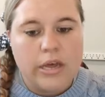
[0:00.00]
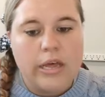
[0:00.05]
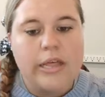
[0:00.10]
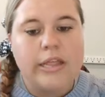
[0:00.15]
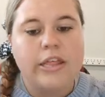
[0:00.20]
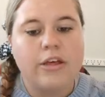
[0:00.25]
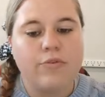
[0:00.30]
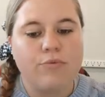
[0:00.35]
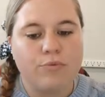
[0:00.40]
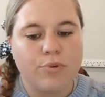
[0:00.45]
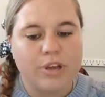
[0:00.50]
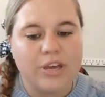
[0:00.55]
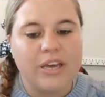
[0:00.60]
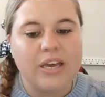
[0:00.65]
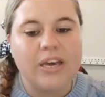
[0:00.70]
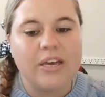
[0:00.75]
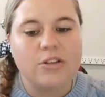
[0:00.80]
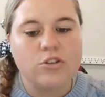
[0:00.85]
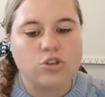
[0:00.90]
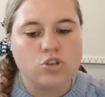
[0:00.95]
The
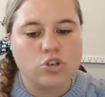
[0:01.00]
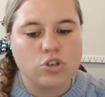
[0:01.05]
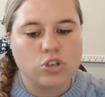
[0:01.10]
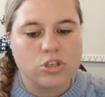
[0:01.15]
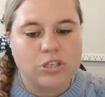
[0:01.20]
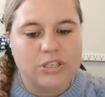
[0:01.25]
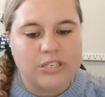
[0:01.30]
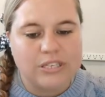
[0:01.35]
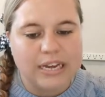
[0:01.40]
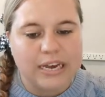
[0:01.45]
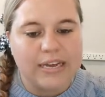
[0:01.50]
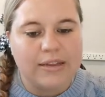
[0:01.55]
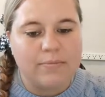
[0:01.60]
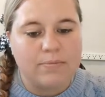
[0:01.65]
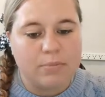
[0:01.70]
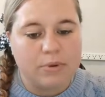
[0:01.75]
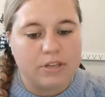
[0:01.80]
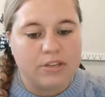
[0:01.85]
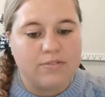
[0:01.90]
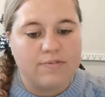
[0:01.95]

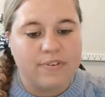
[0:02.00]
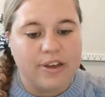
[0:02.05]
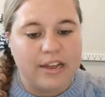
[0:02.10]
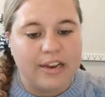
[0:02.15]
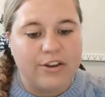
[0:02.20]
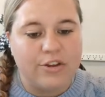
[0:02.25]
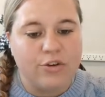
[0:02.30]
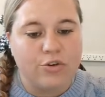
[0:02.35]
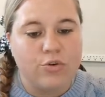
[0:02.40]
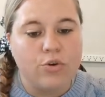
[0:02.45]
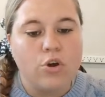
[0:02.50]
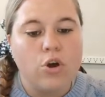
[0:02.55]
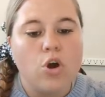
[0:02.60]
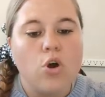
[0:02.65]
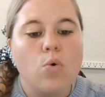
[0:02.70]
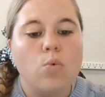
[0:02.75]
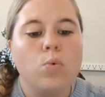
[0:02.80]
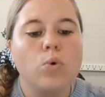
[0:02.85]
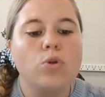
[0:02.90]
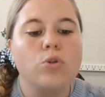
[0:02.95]
reinstatement value
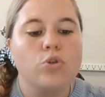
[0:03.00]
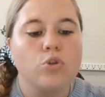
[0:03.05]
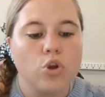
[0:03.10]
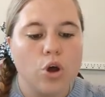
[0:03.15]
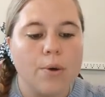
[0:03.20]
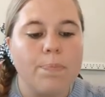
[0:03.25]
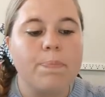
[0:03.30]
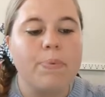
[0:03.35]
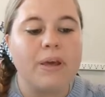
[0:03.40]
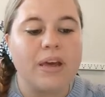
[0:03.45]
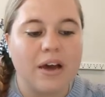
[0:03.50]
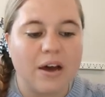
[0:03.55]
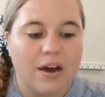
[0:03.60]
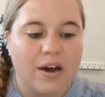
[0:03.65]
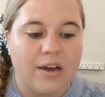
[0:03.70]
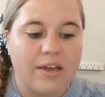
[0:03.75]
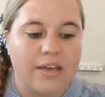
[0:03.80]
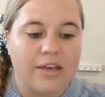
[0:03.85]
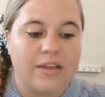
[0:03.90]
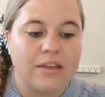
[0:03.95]
will not be
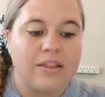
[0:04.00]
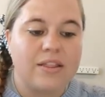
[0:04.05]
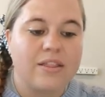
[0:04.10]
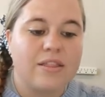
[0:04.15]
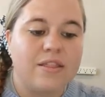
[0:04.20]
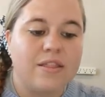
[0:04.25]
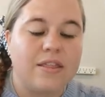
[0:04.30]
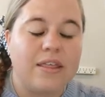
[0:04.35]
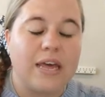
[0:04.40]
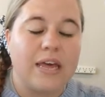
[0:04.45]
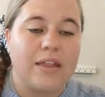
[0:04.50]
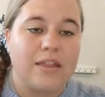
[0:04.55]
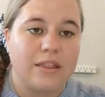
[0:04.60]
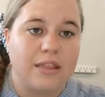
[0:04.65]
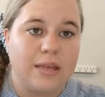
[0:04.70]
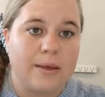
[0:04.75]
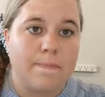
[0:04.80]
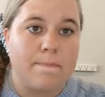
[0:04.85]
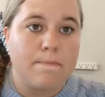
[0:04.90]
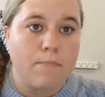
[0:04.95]
higher than
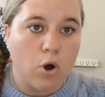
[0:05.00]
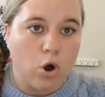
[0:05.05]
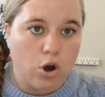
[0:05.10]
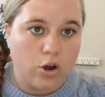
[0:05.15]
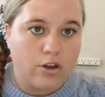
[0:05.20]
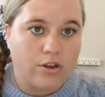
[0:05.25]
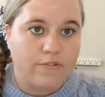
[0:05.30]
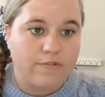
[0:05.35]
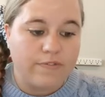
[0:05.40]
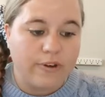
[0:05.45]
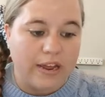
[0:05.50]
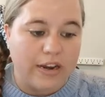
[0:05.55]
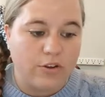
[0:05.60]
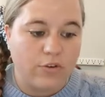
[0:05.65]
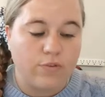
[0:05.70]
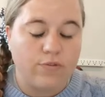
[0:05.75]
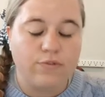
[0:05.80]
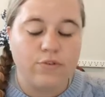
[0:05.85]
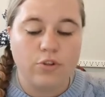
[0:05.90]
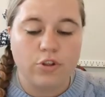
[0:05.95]
the market value
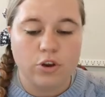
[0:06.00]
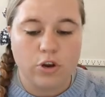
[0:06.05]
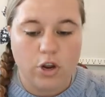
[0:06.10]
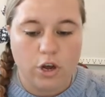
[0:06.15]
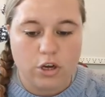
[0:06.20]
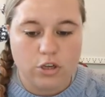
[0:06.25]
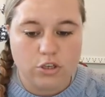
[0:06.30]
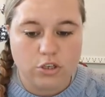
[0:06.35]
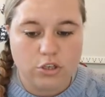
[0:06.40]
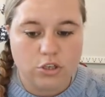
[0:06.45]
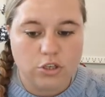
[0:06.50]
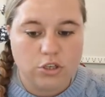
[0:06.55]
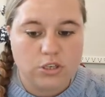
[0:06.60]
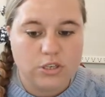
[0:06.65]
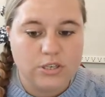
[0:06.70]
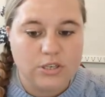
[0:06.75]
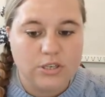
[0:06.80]
for the loss.